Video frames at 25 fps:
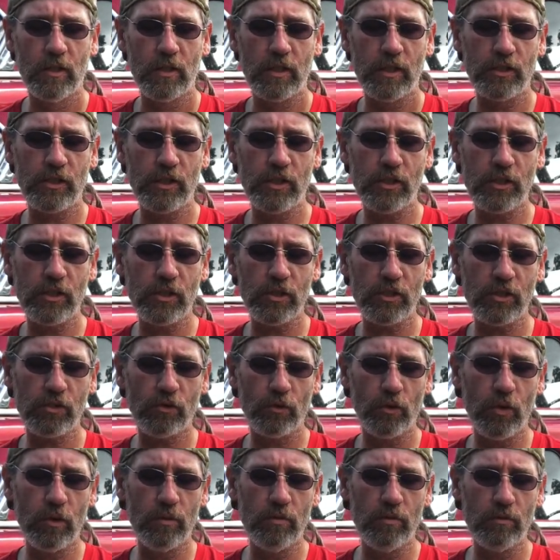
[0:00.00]
Is this a
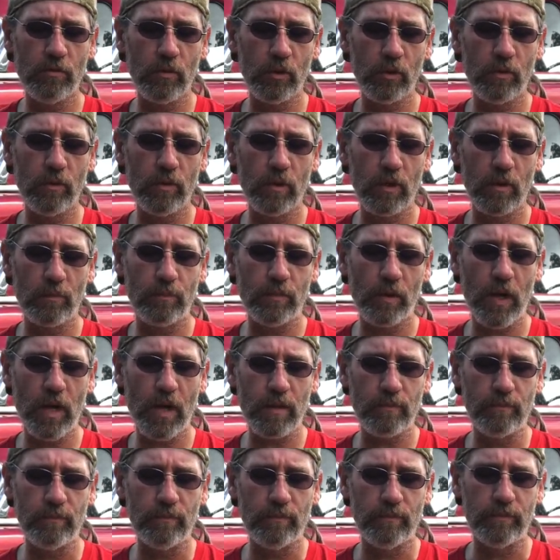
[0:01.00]
screw-em or
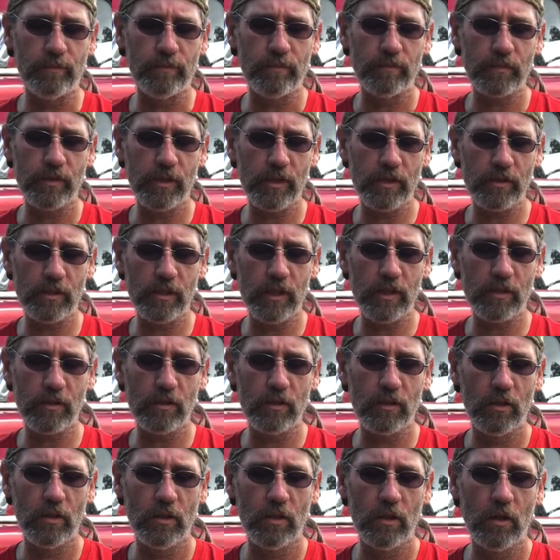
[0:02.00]
pop-em?
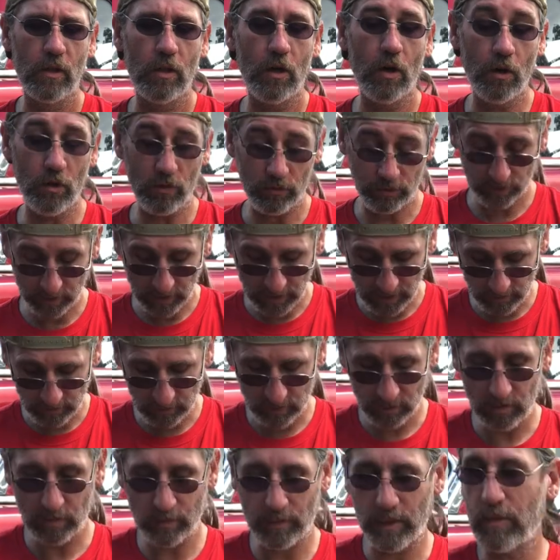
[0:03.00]
Oh, thank
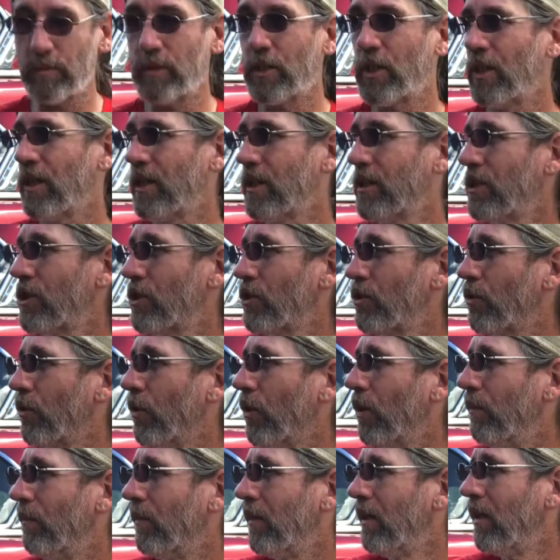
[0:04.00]
the baby G, it's a
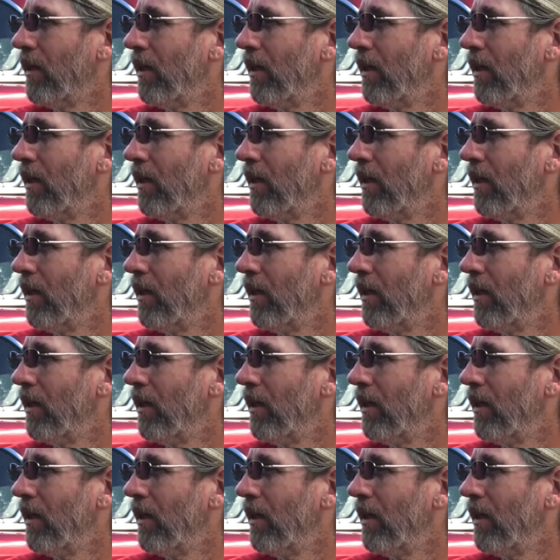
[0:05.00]
screw-em.